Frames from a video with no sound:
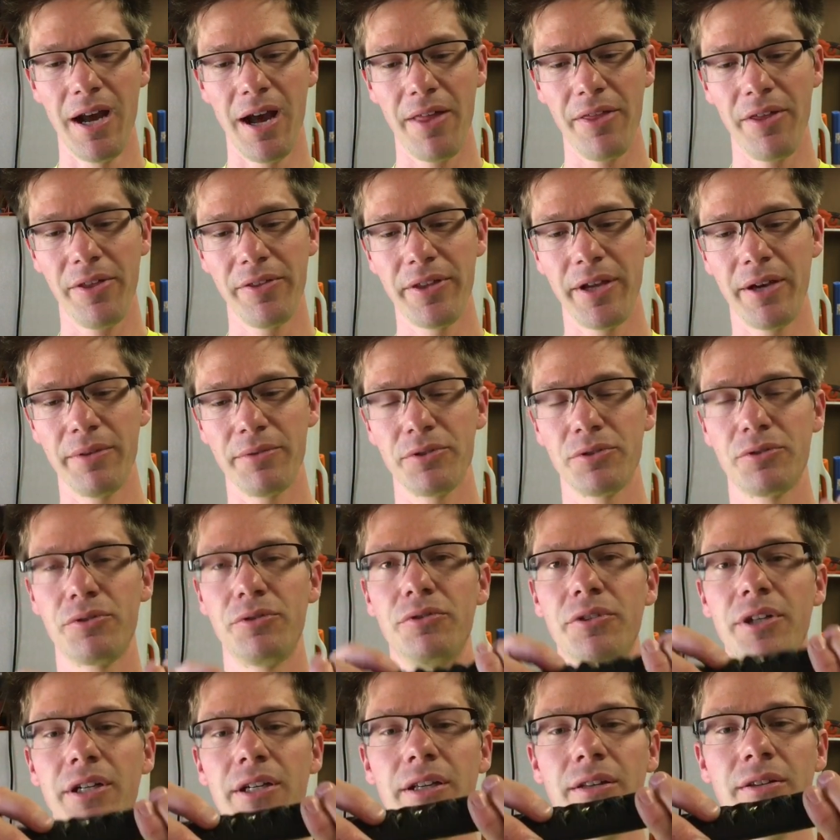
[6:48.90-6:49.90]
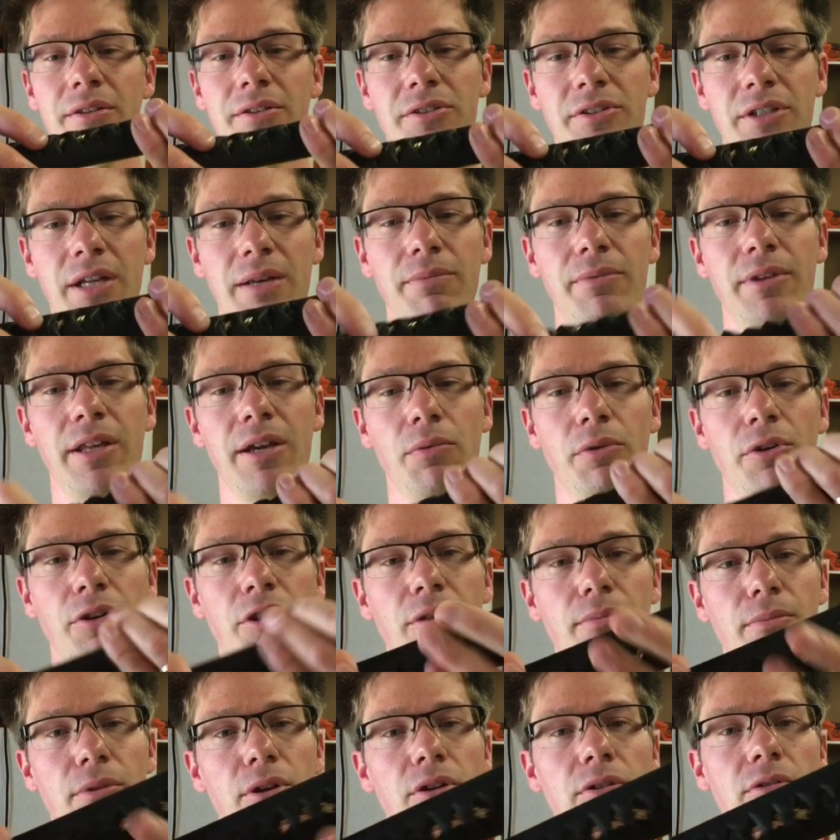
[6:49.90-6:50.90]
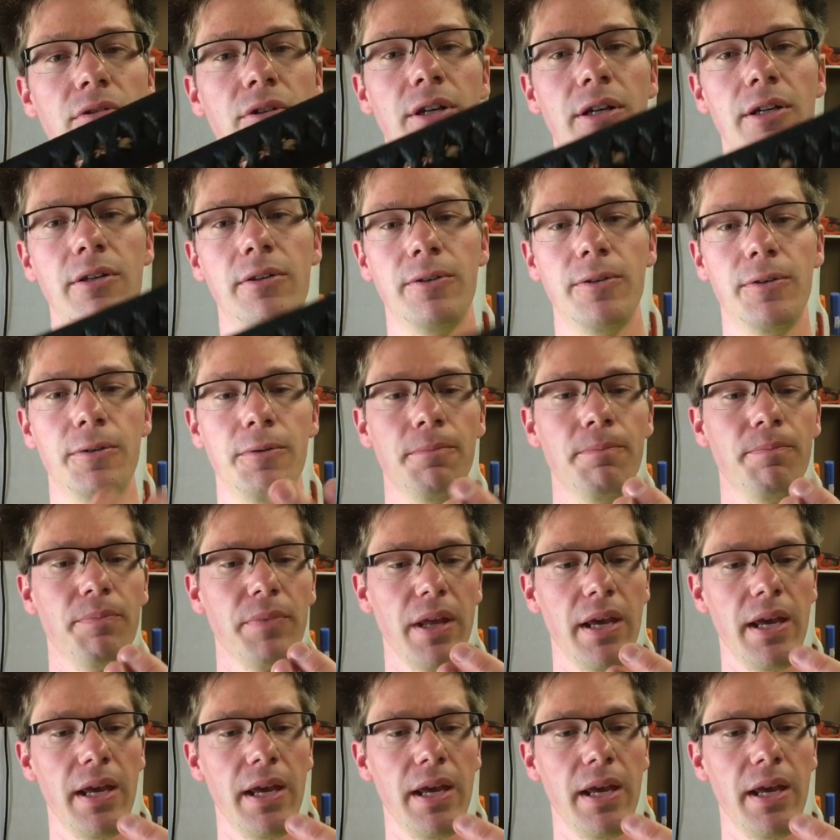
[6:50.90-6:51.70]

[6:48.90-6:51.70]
I thought that was cool. He did the same thing with the Manuki too.